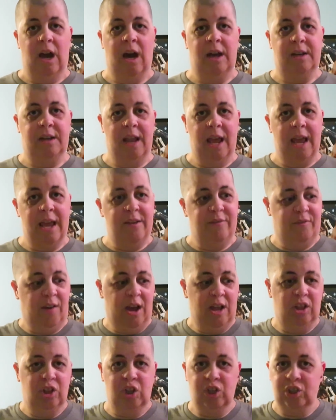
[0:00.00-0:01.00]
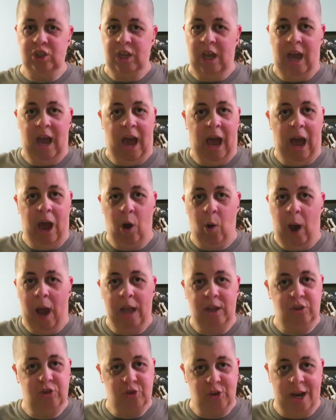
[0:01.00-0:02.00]
And if I look how
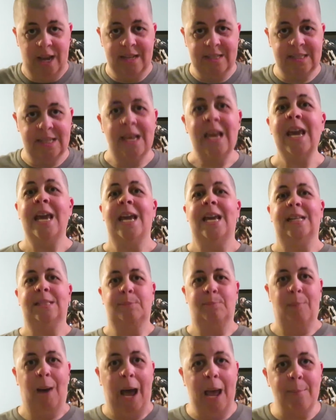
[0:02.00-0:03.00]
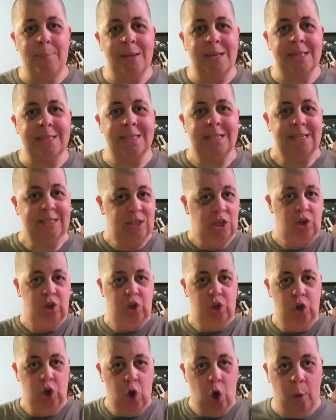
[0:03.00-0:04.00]
I dress, it's my business,
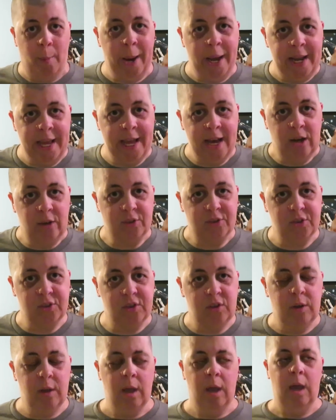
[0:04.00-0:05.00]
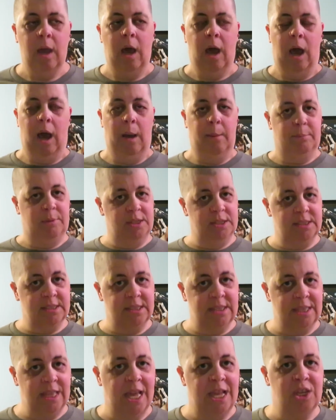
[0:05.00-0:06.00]
nobody else. I'm just
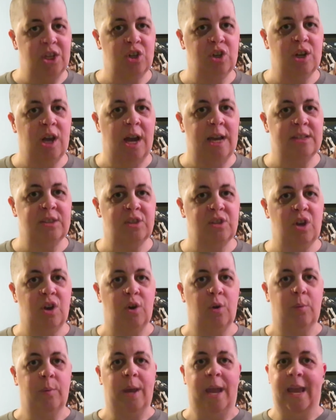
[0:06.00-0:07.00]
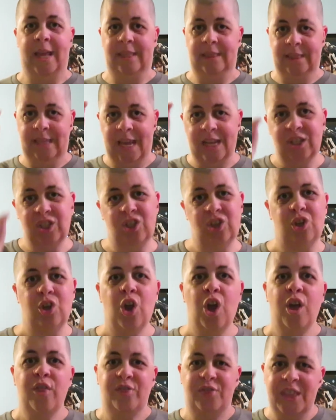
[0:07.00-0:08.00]
letting you guys know and letting
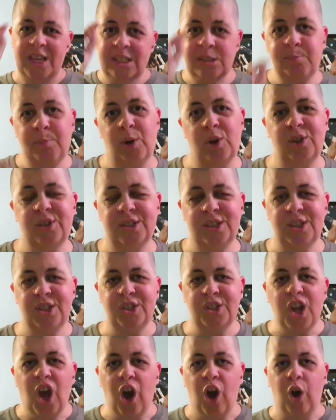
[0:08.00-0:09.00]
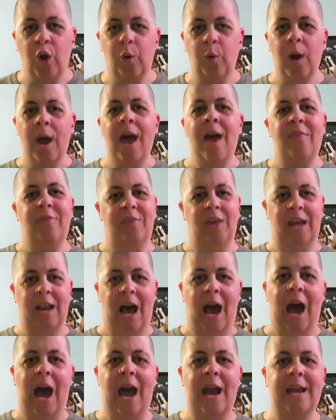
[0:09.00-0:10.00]
this person know
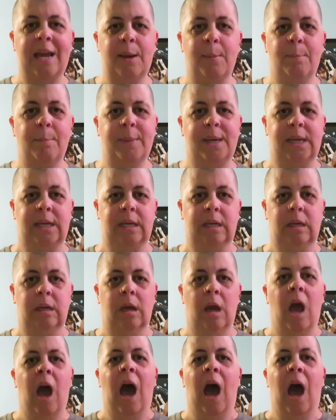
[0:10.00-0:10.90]
that I am me.